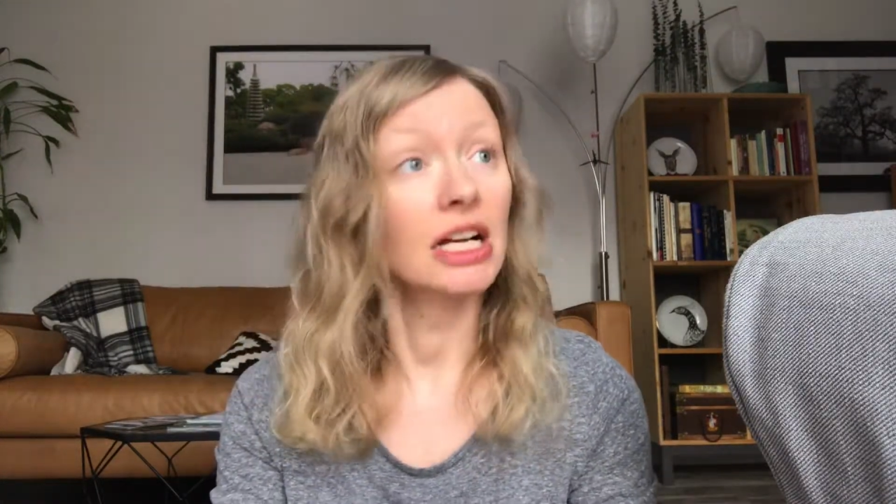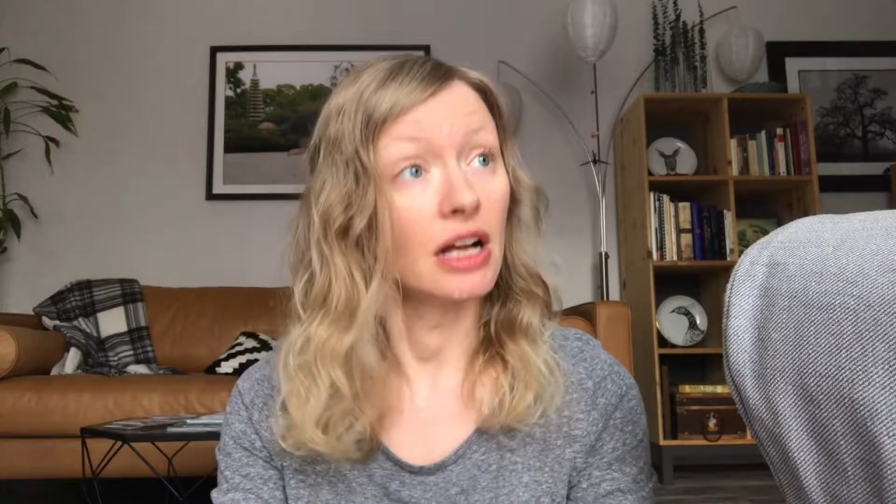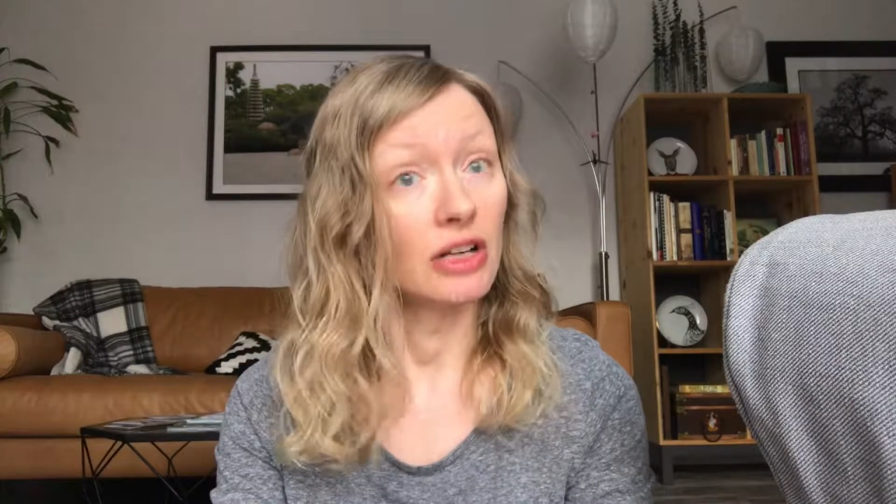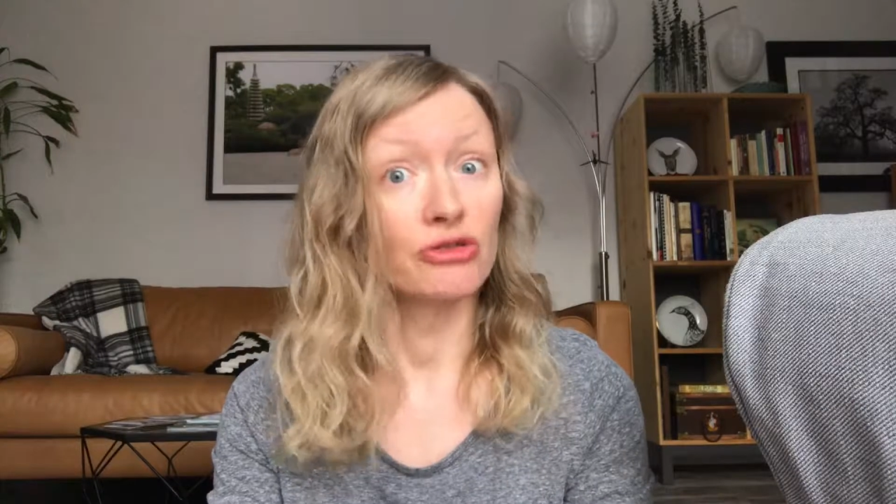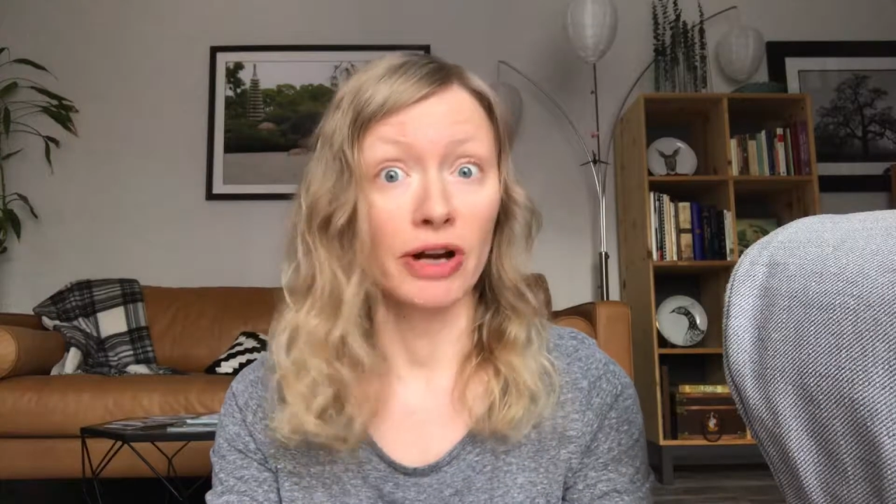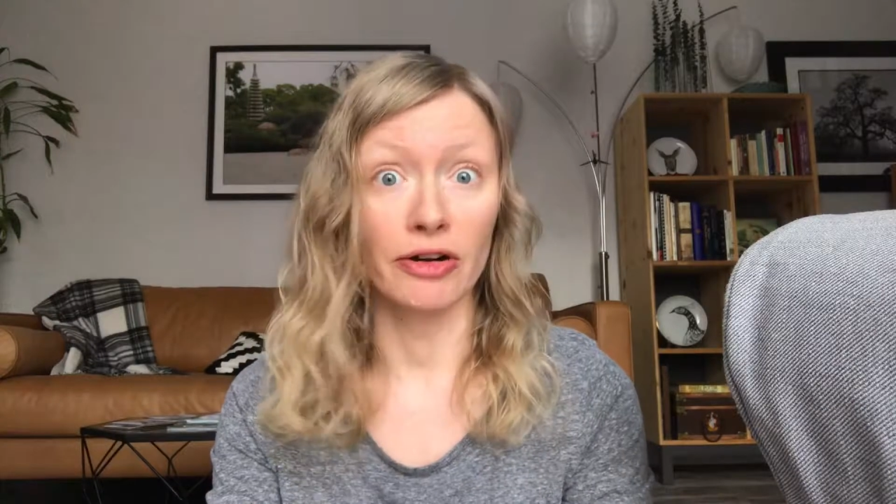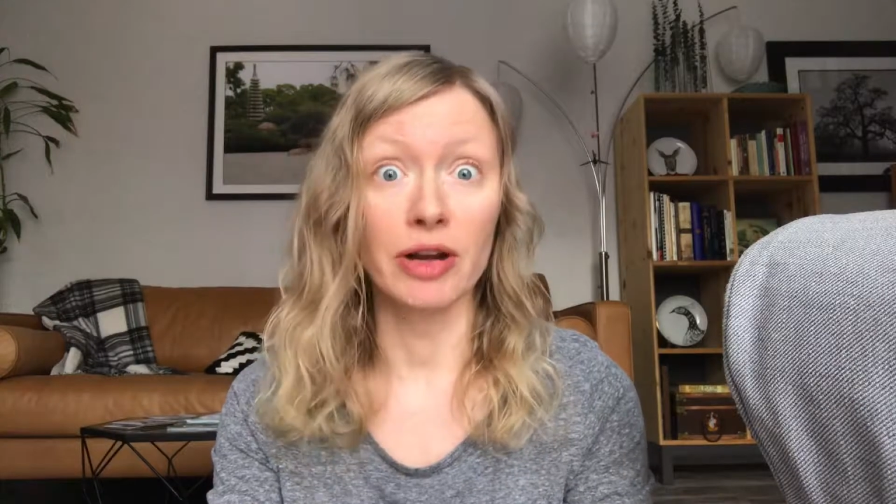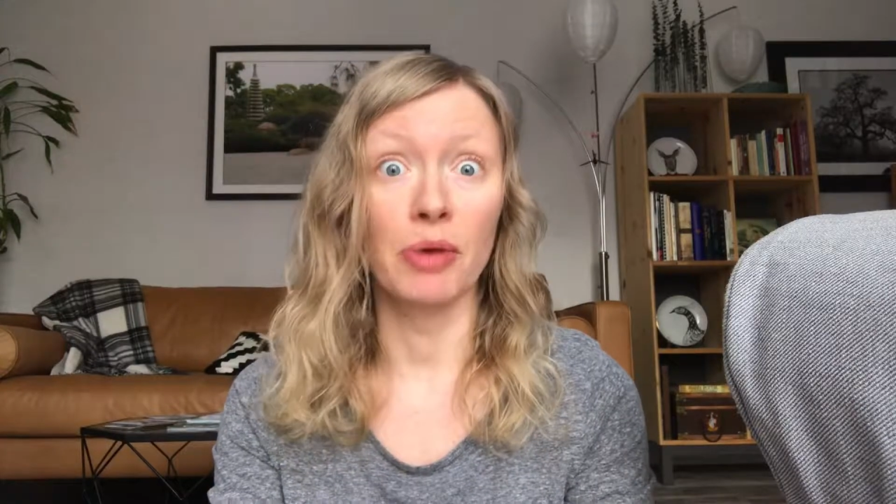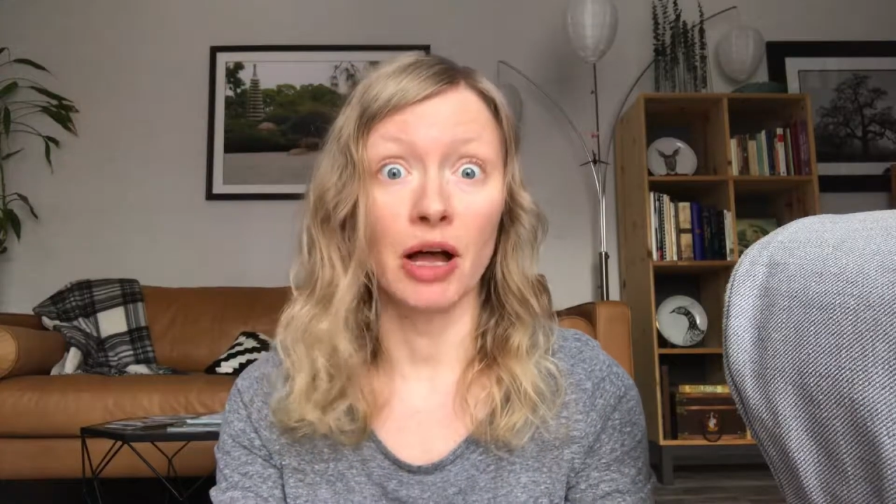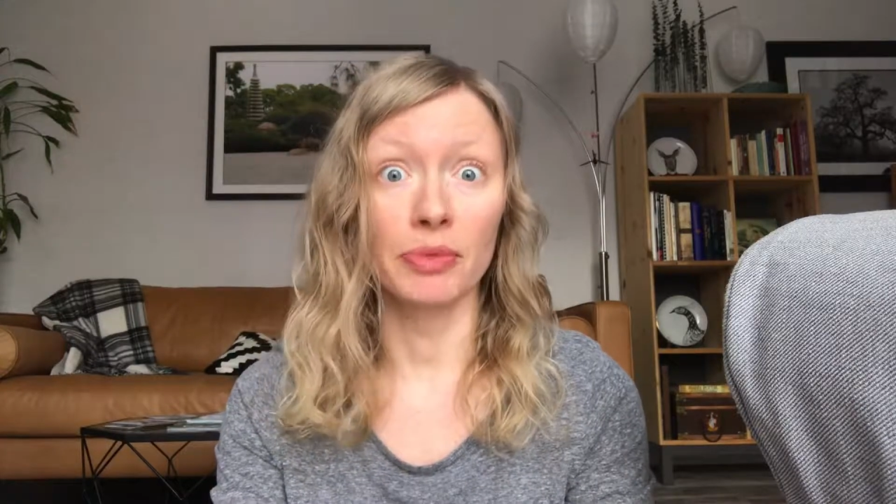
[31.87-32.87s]
contrary
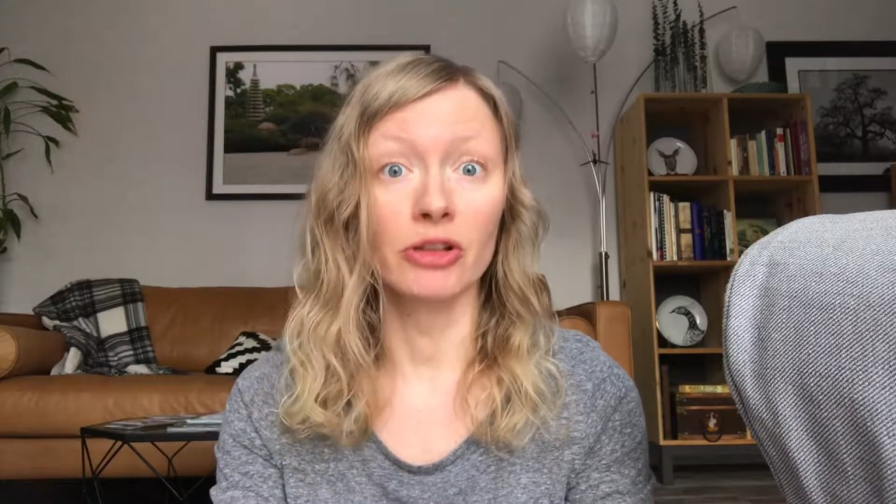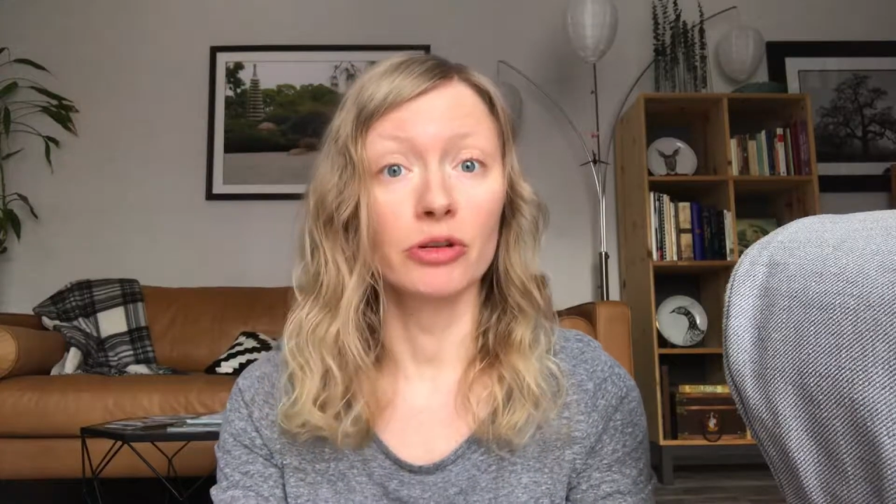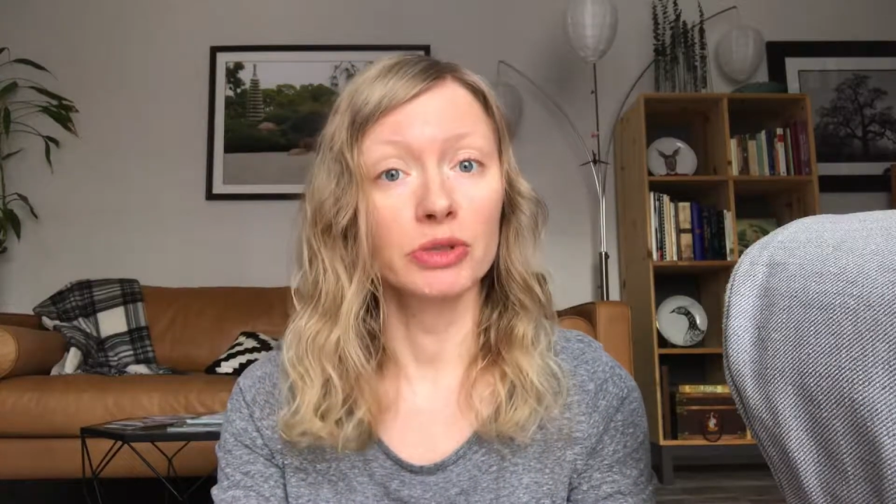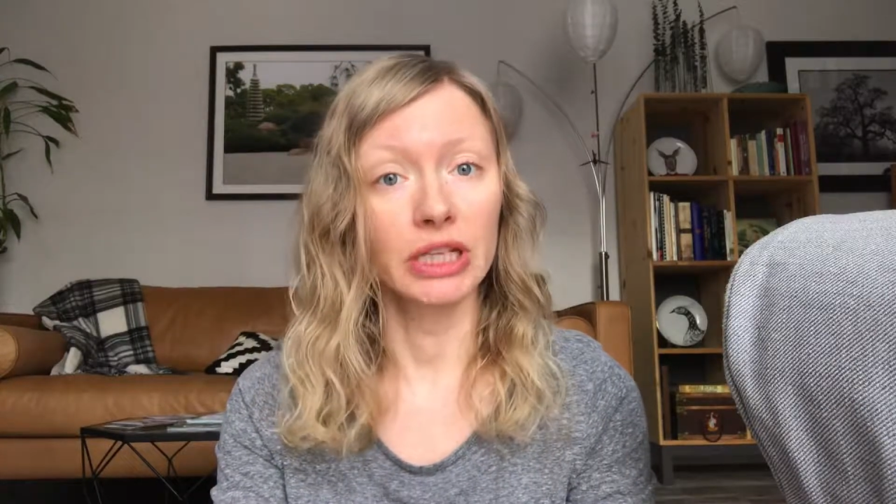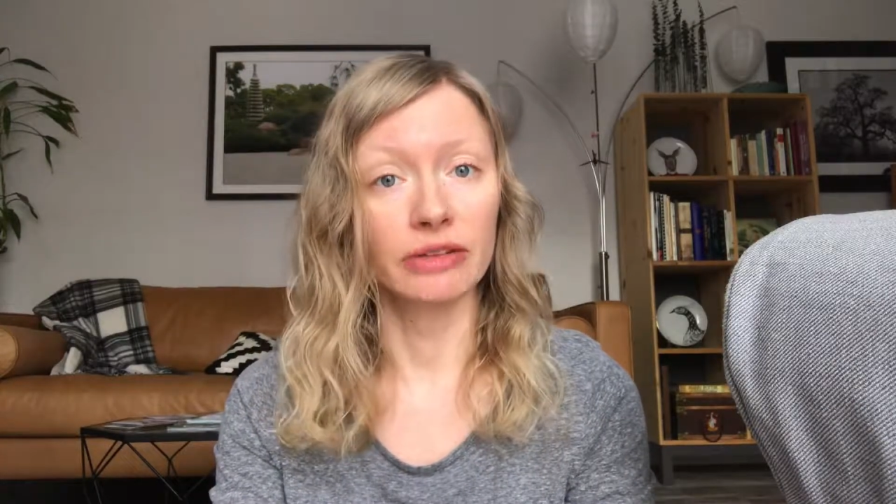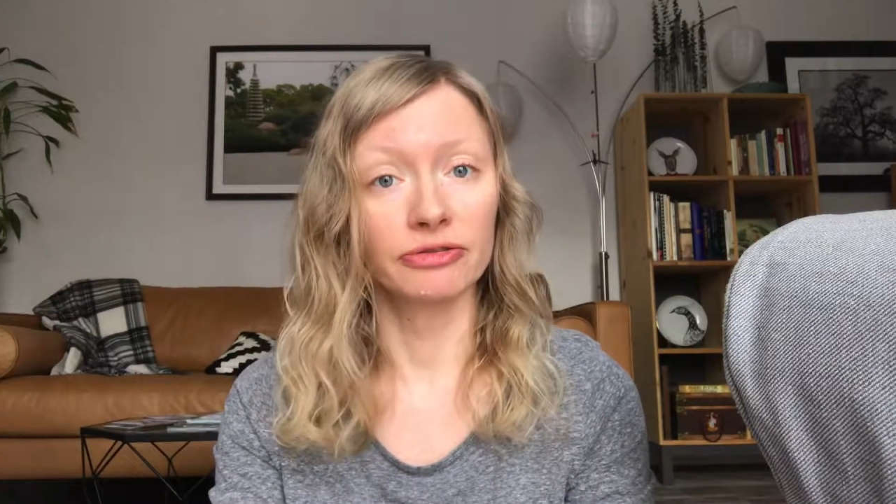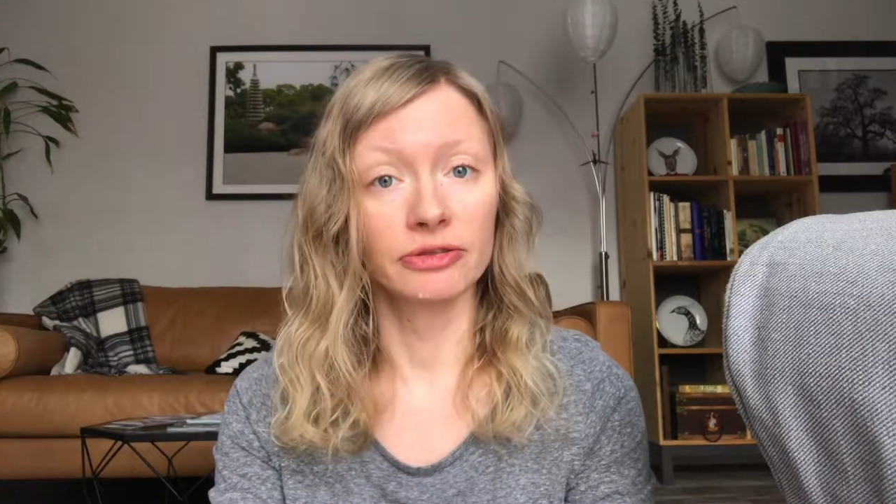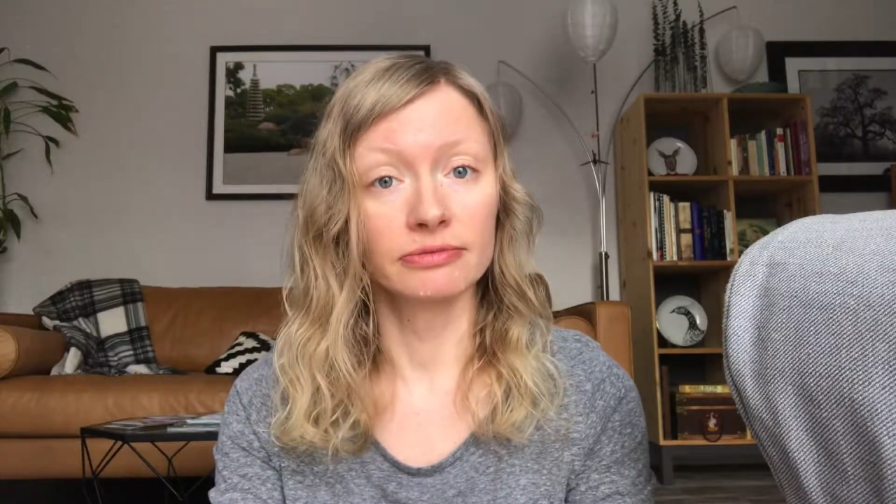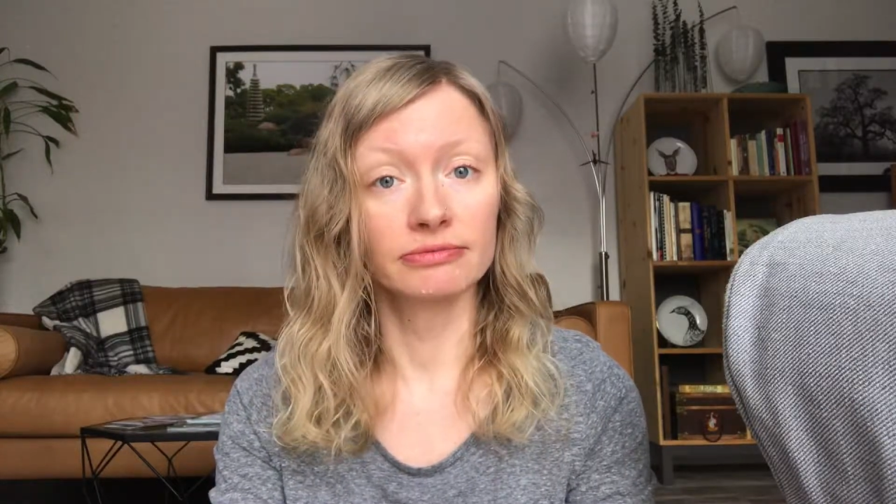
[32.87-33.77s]
to popular belief.